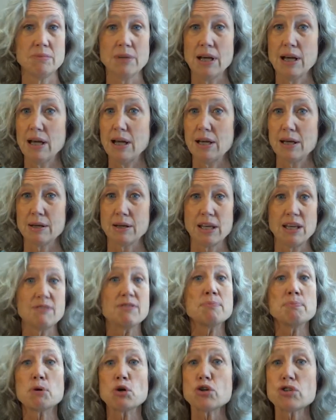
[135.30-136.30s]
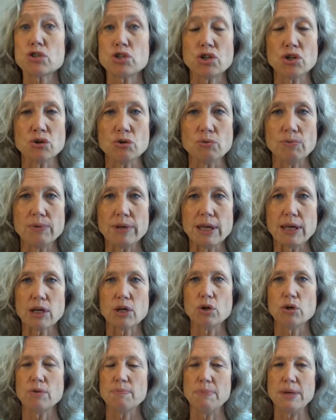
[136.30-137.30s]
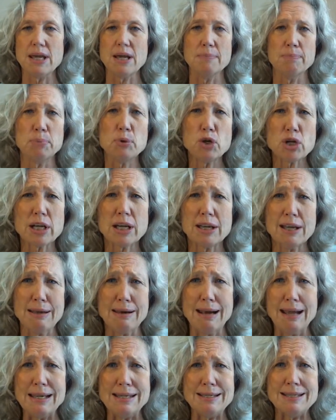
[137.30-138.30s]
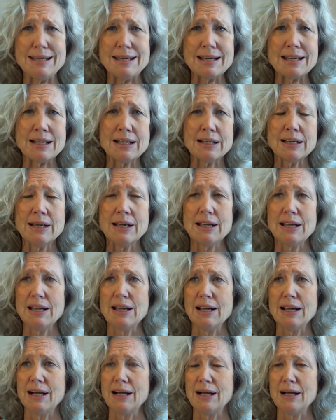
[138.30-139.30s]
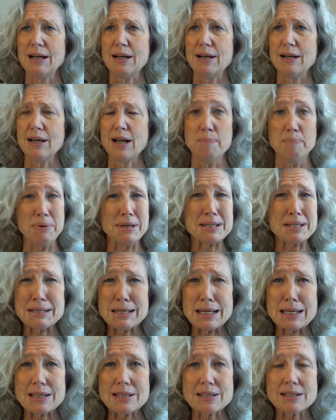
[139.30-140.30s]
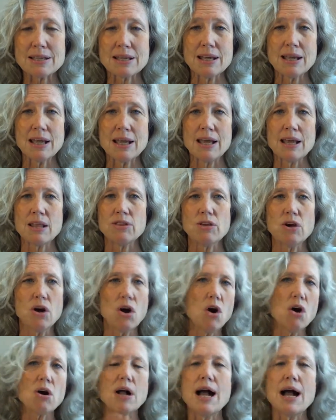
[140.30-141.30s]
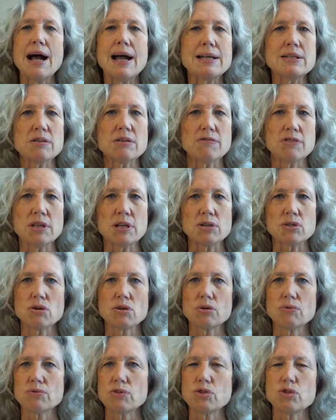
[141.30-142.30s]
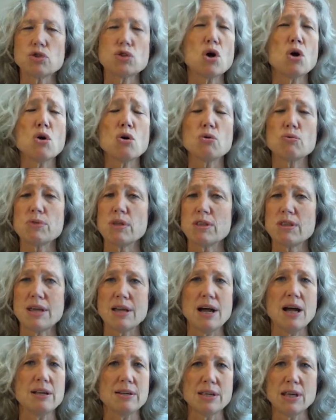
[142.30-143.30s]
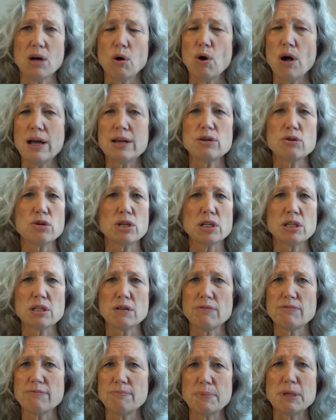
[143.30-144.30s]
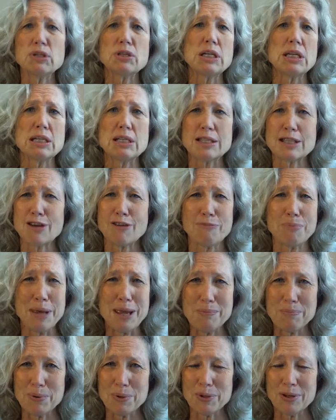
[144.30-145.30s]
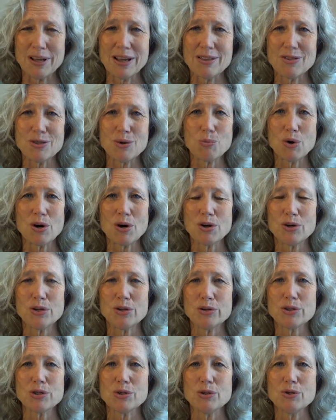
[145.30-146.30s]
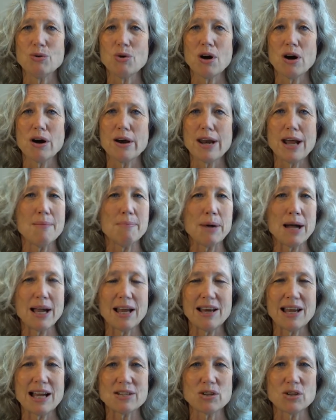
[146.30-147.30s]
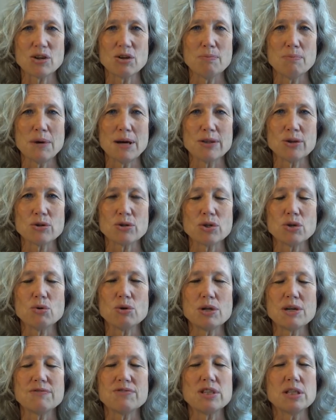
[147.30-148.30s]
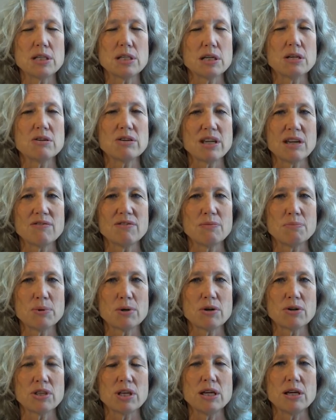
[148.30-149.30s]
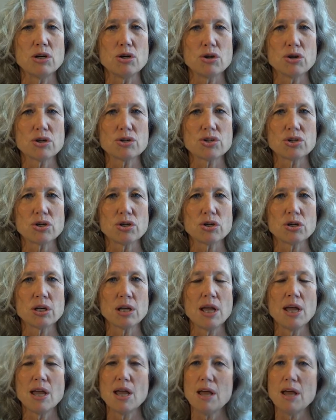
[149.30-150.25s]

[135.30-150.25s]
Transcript: uh, given birth to. It could be a book, an idea, uh, a business, all kinds of things. There are so, you know, hundreds of millions of people in the world who are not biological mothers who have still given birth and nurtured